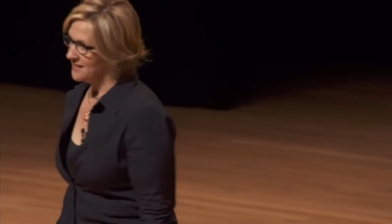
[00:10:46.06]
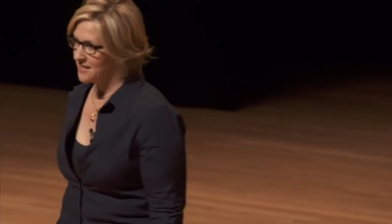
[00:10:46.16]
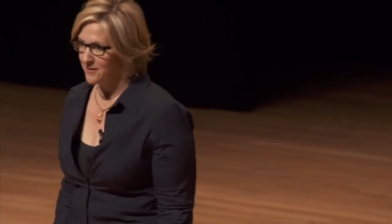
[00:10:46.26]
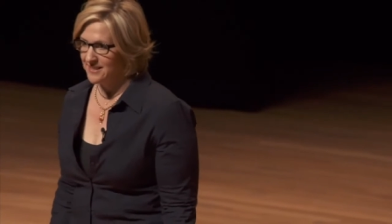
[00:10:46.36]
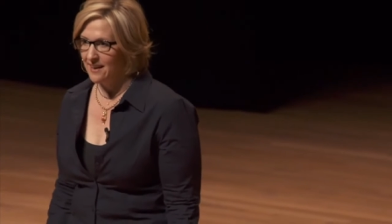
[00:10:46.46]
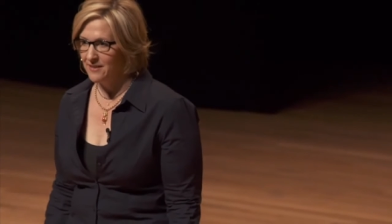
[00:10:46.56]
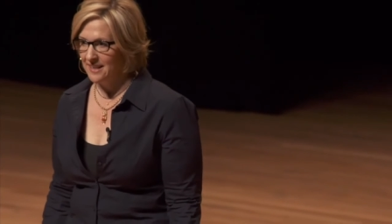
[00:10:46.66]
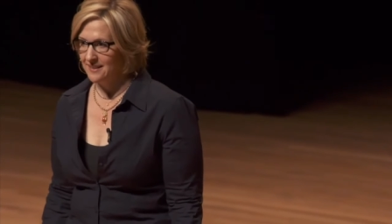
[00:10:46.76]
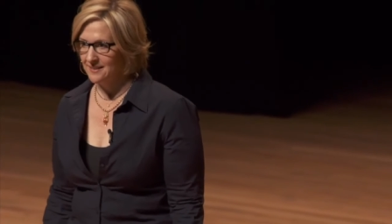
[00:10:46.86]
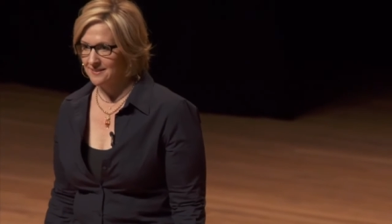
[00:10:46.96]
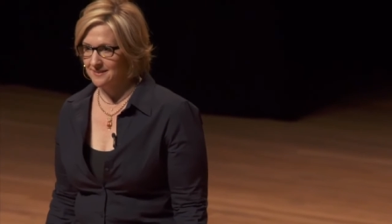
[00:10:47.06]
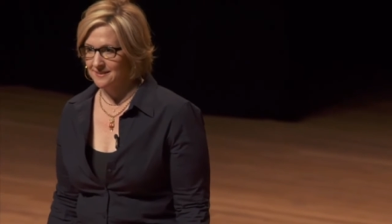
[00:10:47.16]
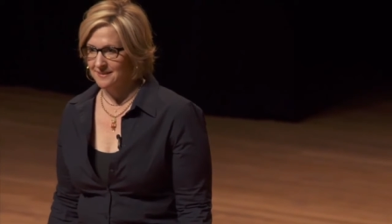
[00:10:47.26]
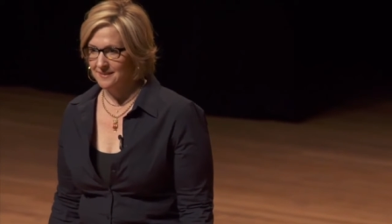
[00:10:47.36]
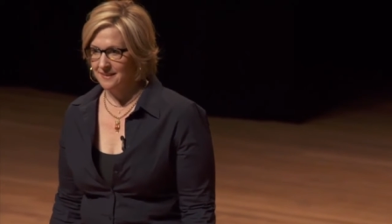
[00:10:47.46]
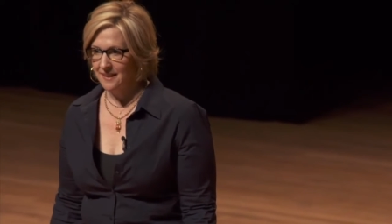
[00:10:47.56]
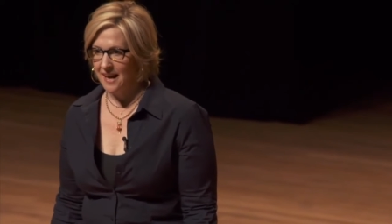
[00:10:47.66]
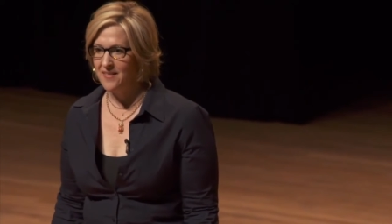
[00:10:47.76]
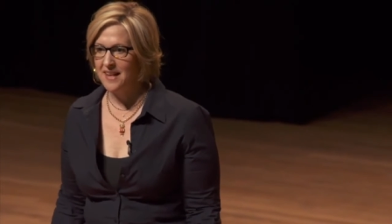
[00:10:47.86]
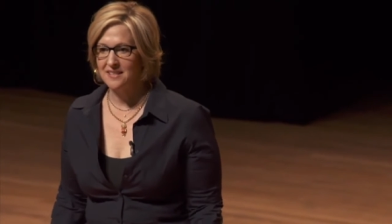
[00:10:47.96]
that stuff is heavy
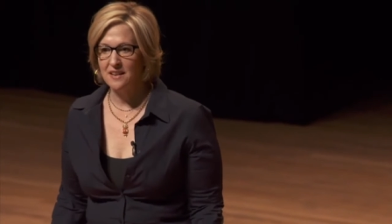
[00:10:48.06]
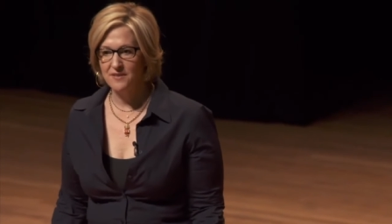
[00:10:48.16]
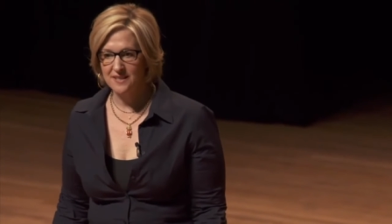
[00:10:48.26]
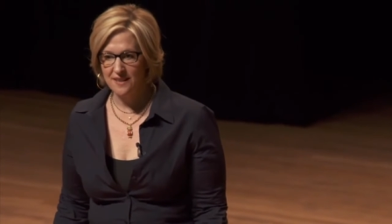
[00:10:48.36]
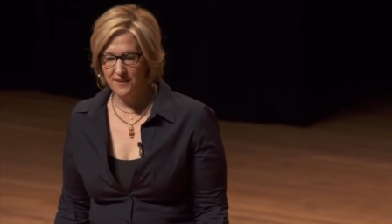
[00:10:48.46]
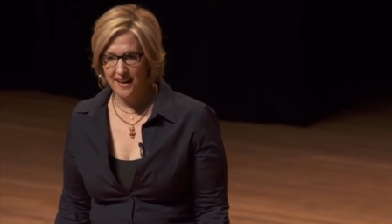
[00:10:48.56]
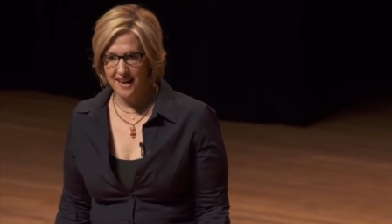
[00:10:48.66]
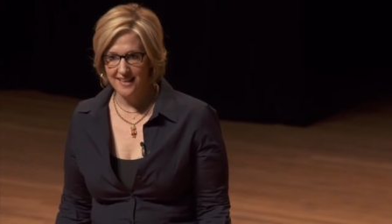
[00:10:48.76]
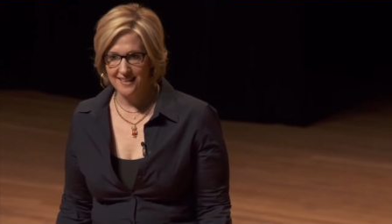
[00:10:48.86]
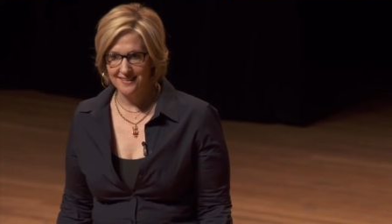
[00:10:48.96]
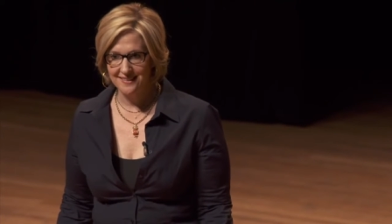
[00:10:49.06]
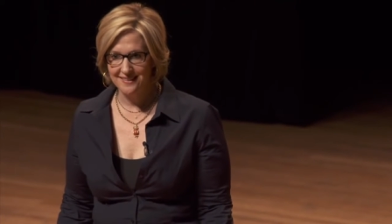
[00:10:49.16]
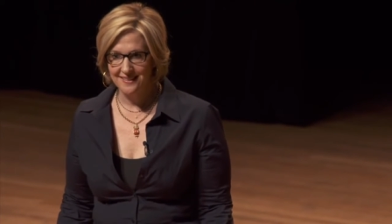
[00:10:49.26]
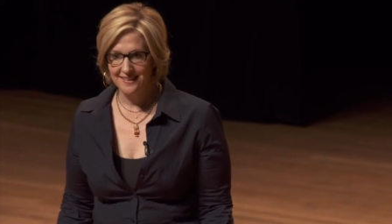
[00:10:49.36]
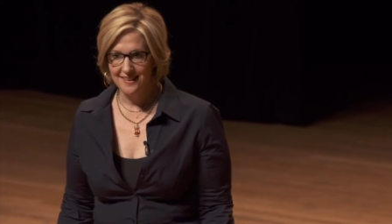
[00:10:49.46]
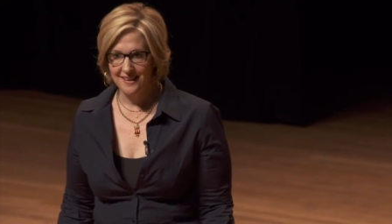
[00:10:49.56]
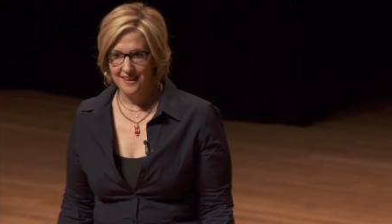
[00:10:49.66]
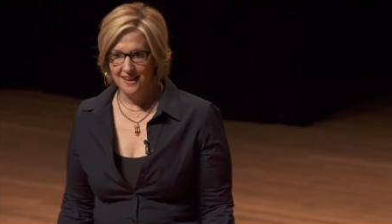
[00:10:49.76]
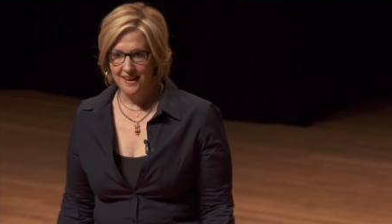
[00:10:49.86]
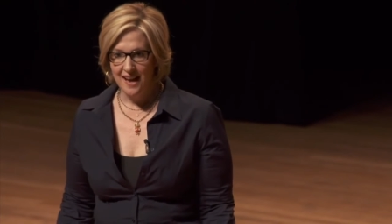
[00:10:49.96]
and that stuff is suffocating.
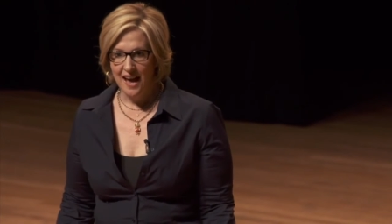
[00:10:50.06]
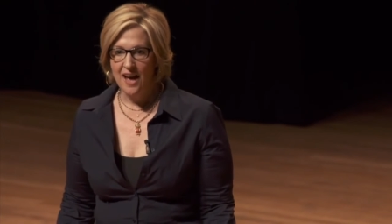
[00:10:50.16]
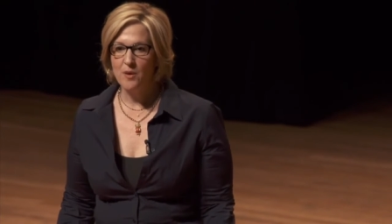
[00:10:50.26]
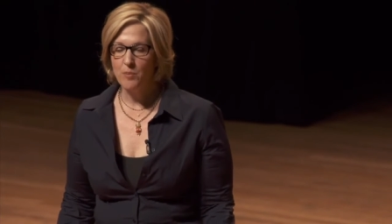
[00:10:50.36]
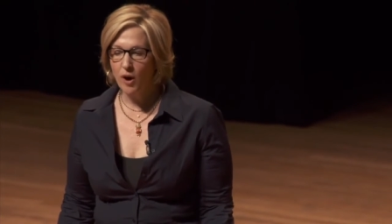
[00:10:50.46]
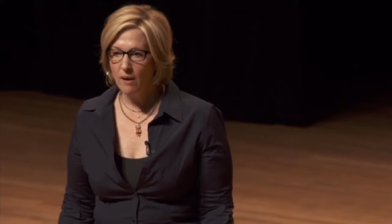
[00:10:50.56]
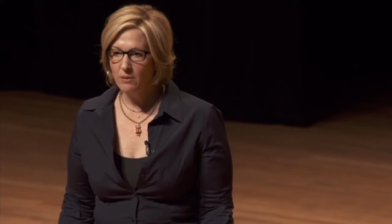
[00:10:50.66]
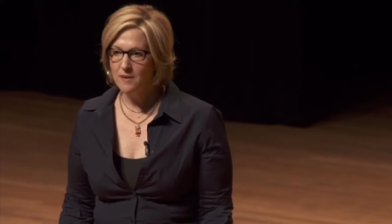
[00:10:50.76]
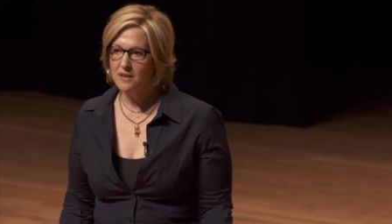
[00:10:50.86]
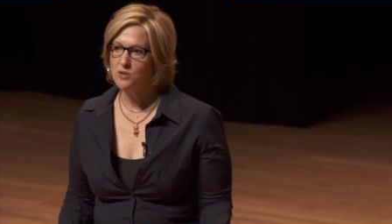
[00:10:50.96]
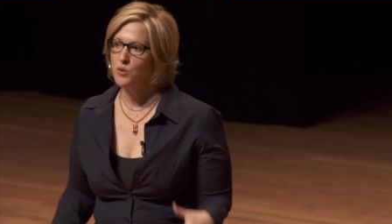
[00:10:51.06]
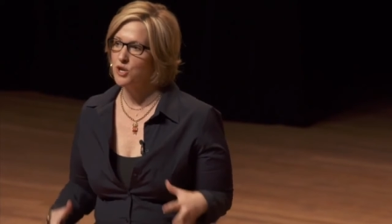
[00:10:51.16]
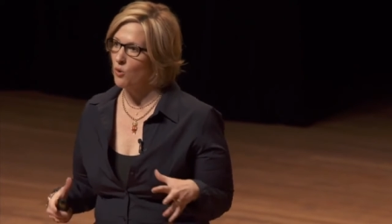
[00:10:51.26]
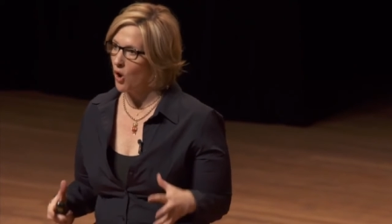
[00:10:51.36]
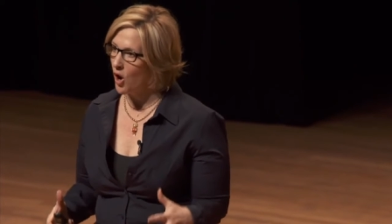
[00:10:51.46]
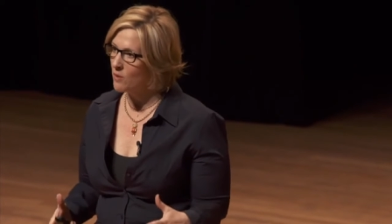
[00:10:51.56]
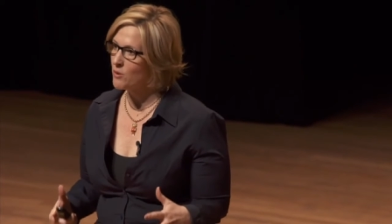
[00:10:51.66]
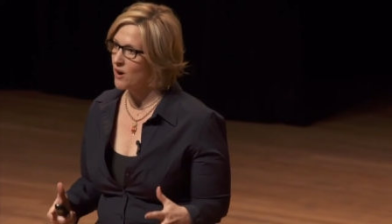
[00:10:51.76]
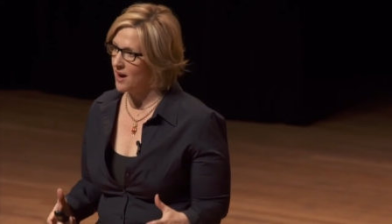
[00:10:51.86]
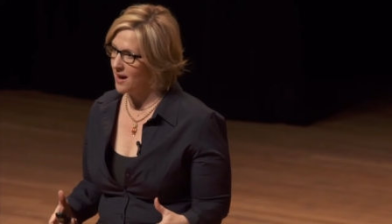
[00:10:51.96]
And the problem is when you
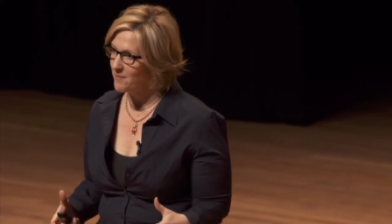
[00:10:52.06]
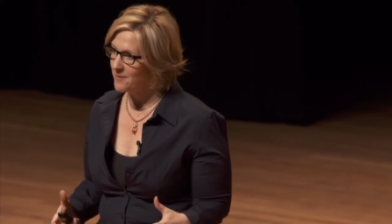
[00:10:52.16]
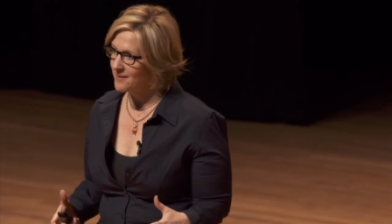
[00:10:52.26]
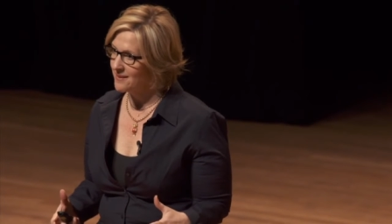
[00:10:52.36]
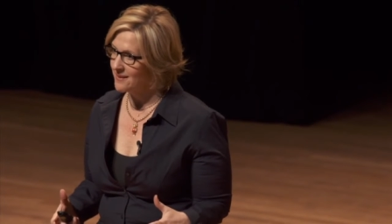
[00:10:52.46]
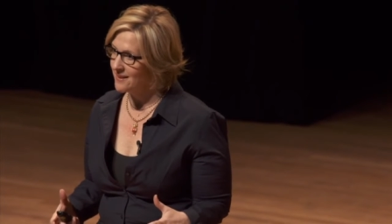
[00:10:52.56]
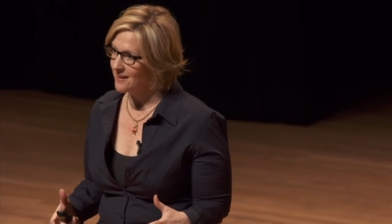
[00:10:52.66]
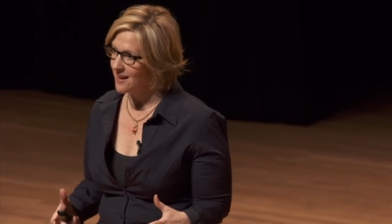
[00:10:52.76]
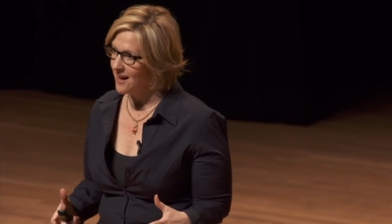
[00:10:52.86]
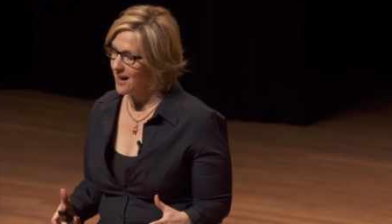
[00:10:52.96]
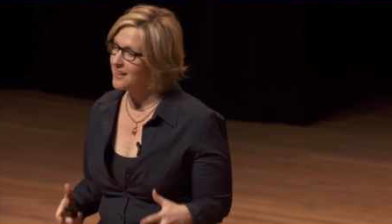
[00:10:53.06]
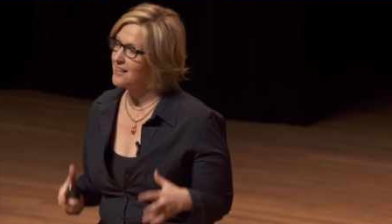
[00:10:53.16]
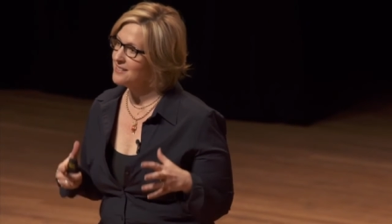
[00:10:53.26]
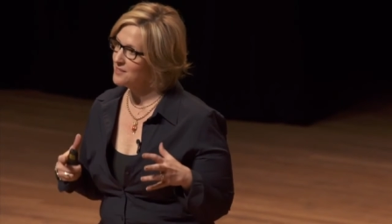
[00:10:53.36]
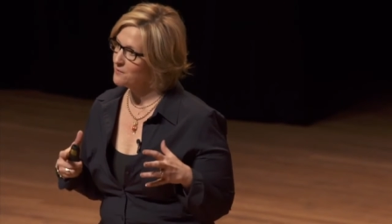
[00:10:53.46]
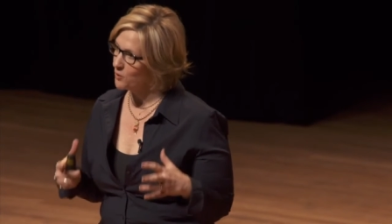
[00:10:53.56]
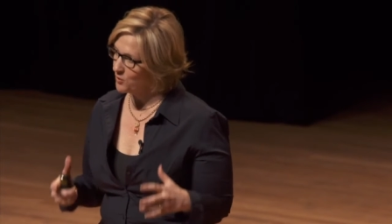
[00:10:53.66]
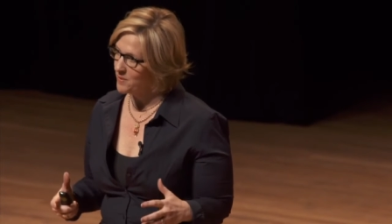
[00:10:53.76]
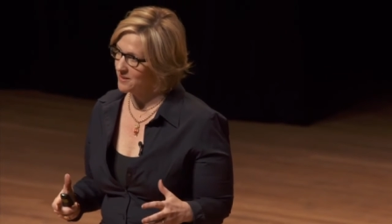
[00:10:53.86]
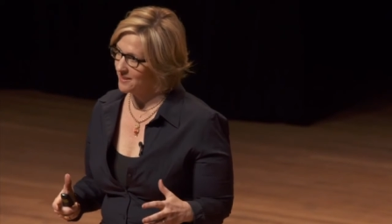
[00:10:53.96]
armor up against
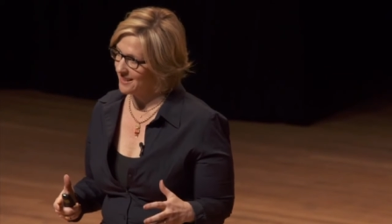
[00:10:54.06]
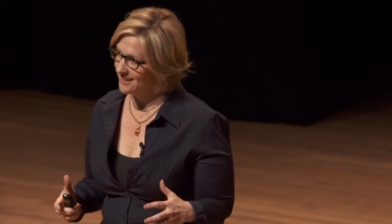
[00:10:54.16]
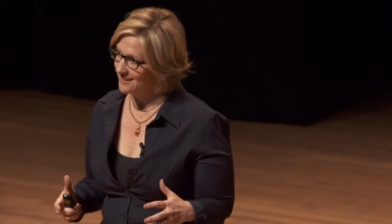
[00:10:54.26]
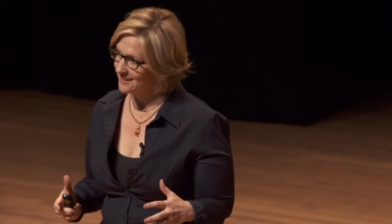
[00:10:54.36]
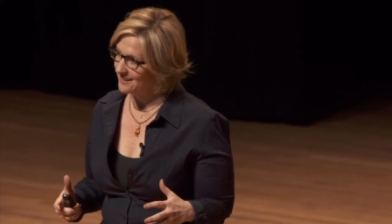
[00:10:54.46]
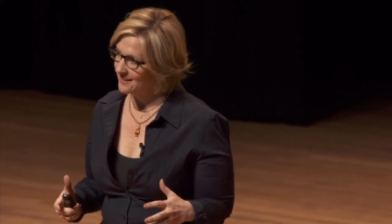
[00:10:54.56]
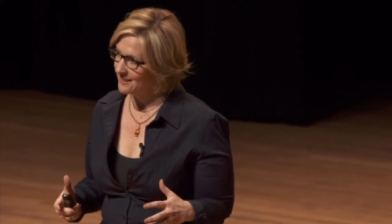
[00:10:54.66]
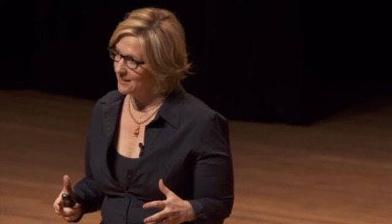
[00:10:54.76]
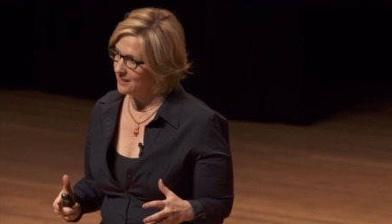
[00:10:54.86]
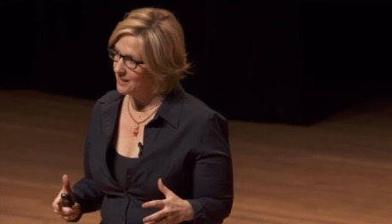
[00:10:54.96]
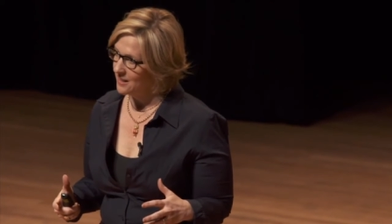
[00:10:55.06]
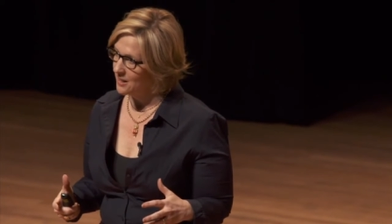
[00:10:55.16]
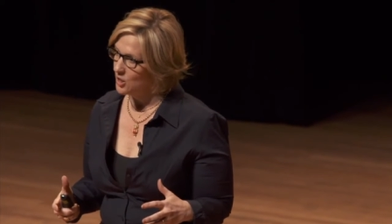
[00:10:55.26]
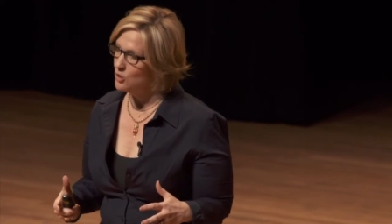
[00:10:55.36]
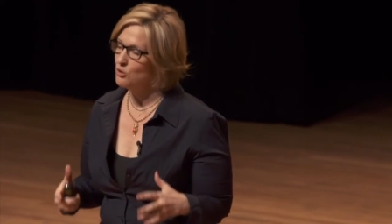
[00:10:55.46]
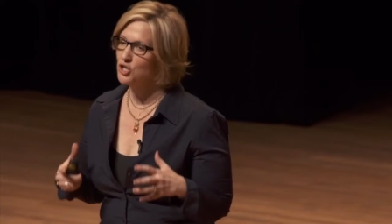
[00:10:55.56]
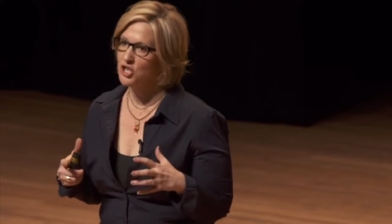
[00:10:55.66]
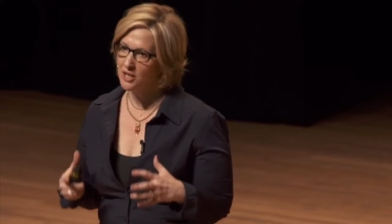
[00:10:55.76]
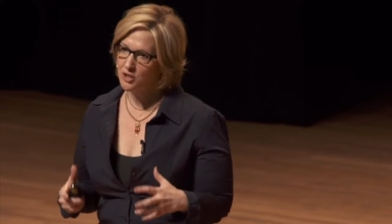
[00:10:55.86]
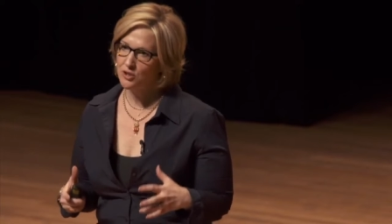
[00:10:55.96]
vulnerability, you
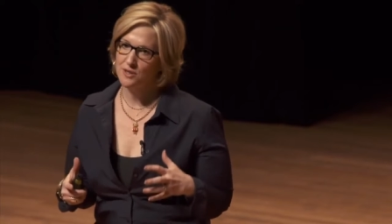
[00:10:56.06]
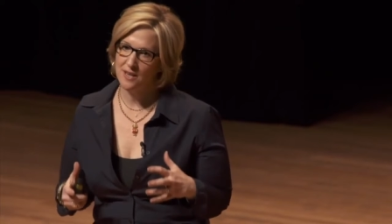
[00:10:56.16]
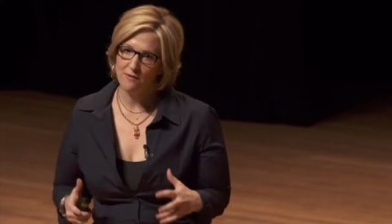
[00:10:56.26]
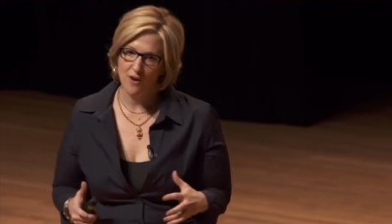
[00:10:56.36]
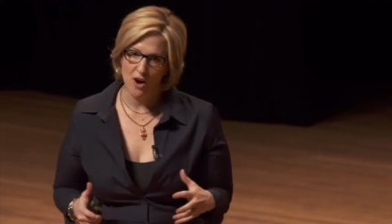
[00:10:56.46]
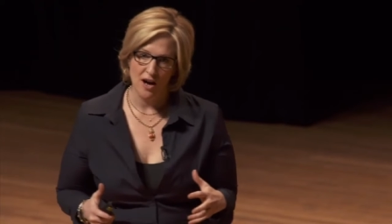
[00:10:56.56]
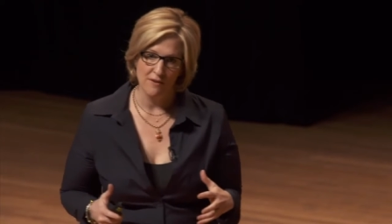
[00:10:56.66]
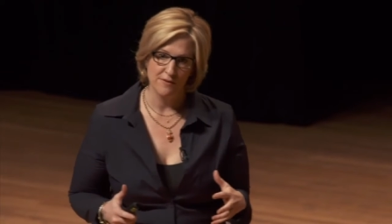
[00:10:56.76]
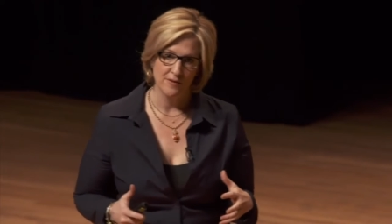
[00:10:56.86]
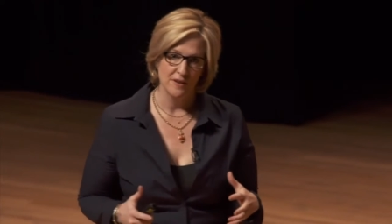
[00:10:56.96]
shut yourself off.